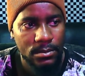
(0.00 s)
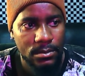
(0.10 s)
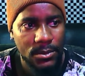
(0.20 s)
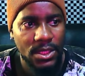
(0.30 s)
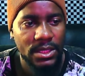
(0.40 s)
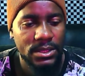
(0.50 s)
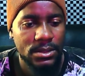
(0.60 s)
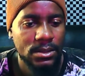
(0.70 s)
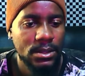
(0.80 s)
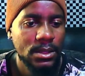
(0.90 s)

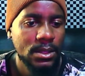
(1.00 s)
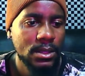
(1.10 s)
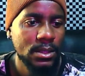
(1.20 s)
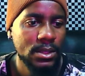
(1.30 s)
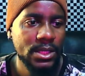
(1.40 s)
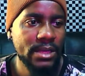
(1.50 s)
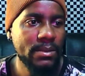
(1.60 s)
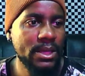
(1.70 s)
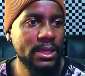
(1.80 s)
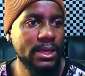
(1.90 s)
Yes. Yeah,
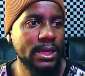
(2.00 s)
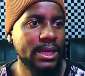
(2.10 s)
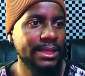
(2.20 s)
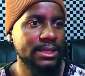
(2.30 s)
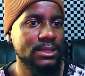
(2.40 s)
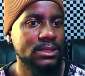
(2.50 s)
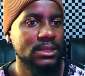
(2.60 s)
man. This is